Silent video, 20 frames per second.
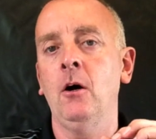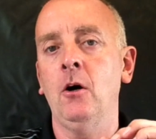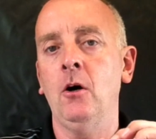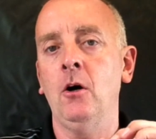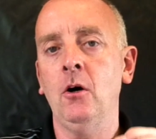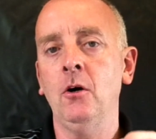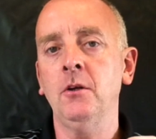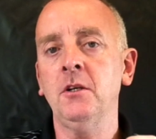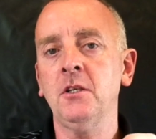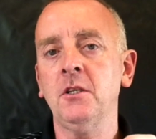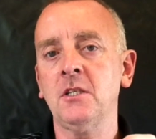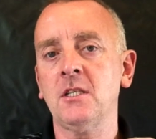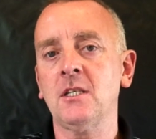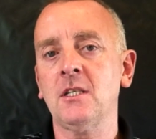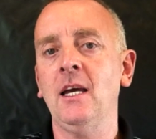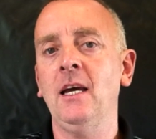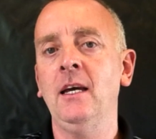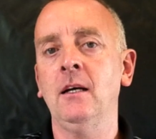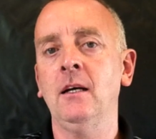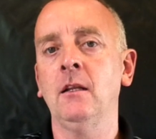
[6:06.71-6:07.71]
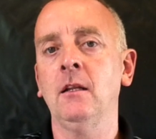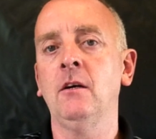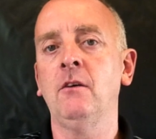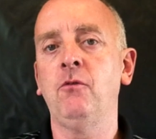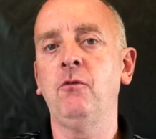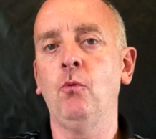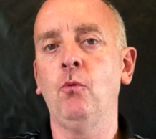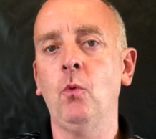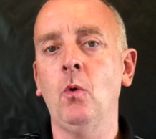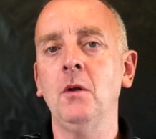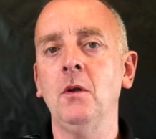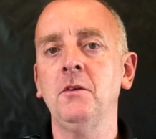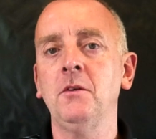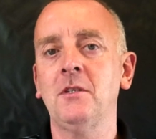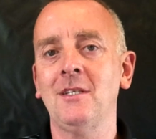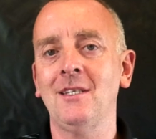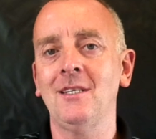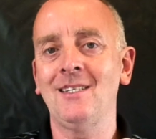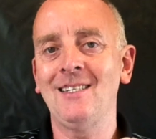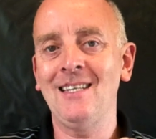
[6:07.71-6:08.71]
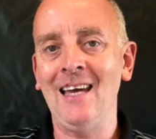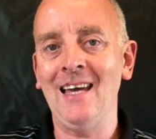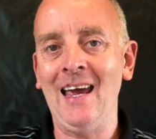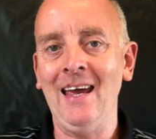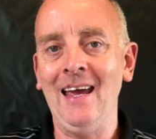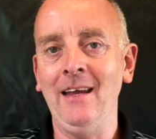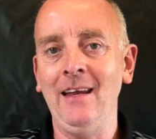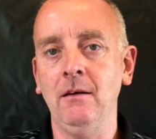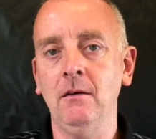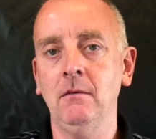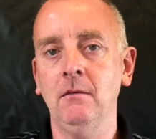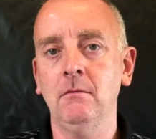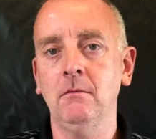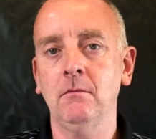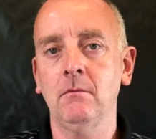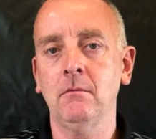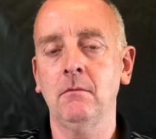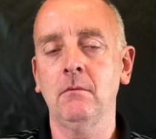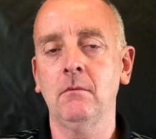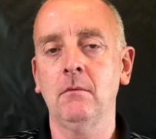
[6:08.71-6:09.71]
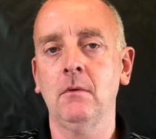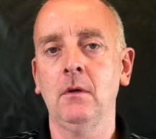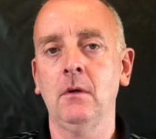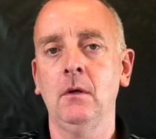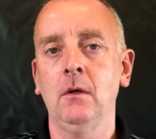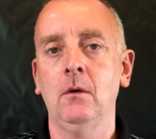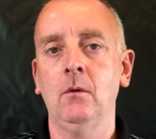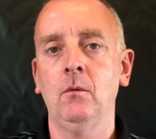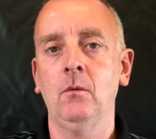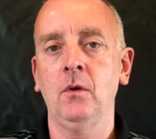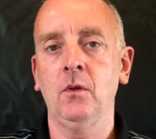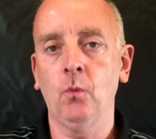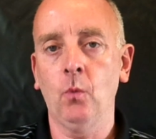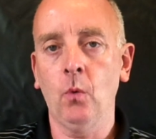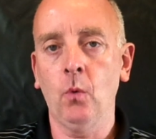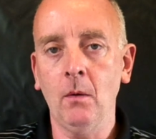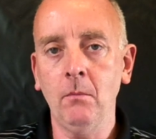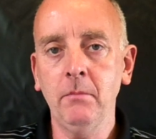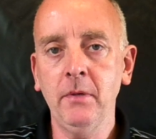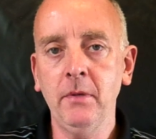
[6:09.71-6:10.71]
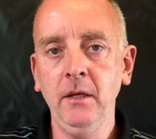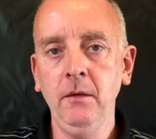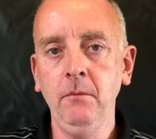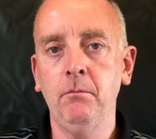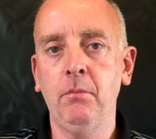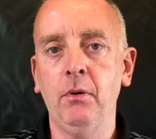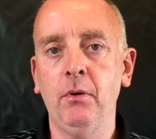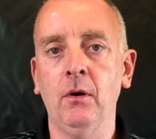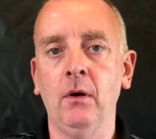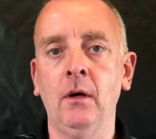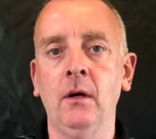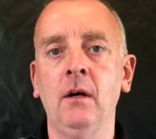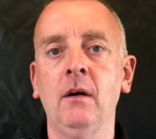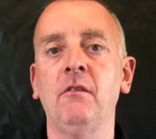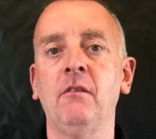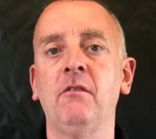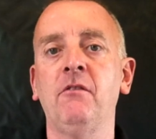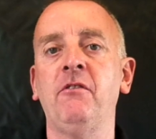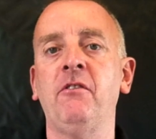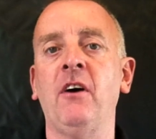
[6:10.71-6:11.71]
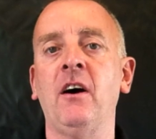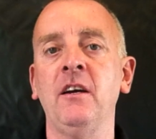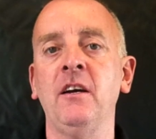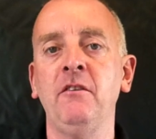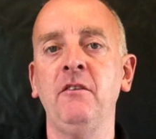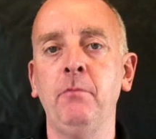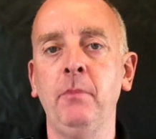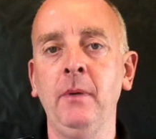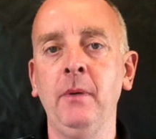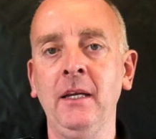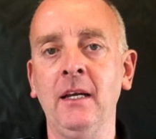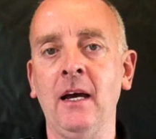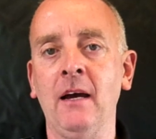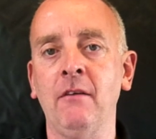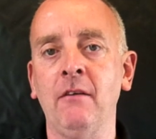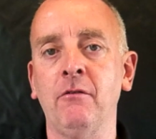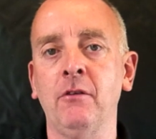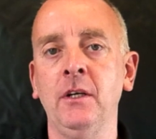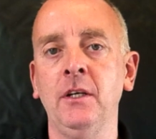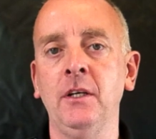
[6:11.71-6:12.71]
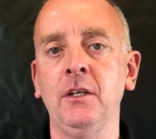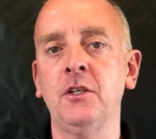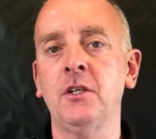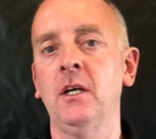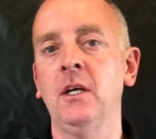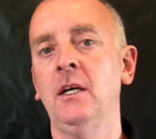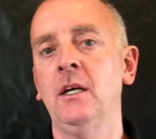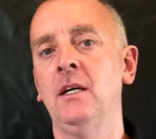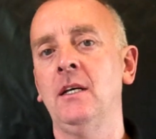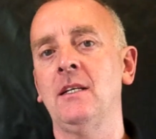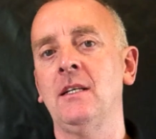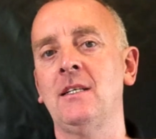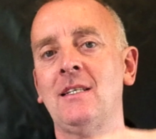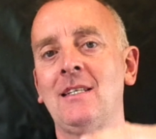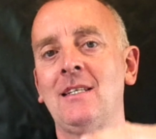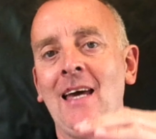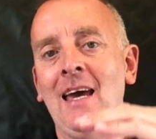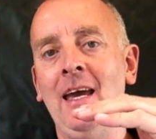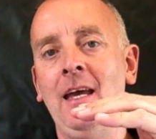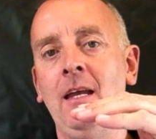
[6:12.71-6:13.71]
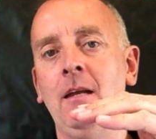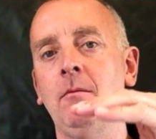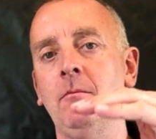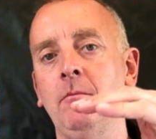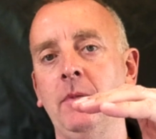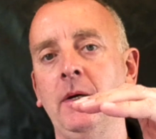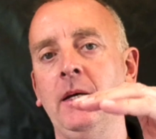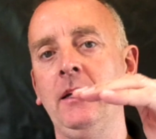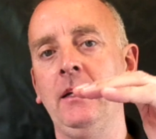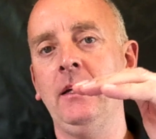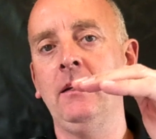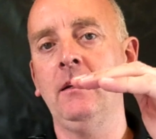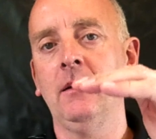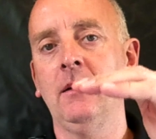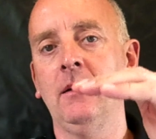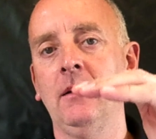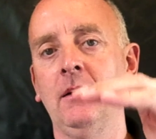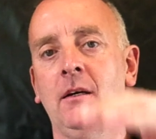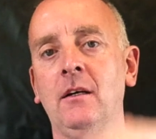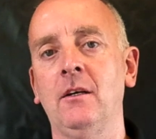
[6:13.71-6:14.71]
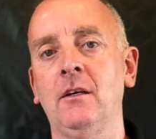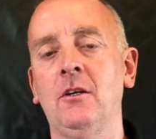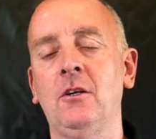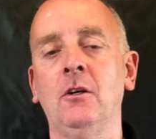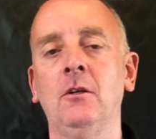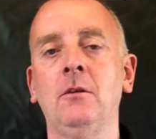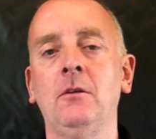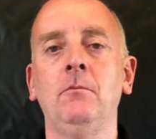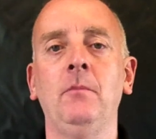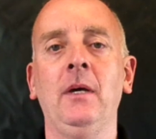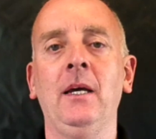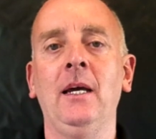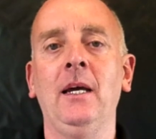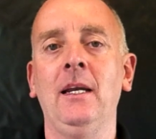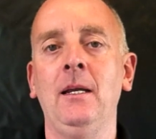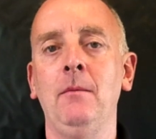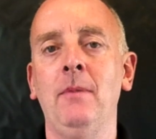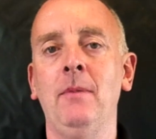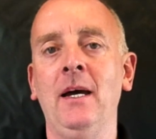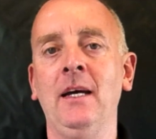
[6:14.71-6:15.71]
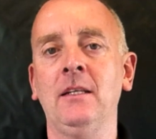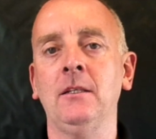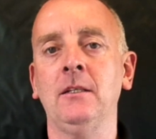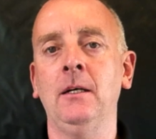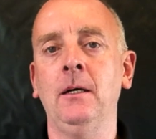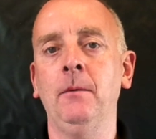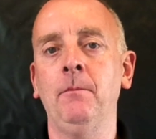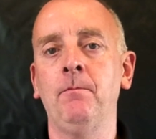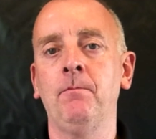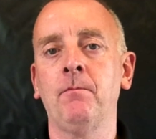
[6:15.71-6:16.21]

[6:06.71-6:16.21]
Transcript: On a scale of 1 to 10, with 1 being poor, 5 being average, 10 being couldn't be any better,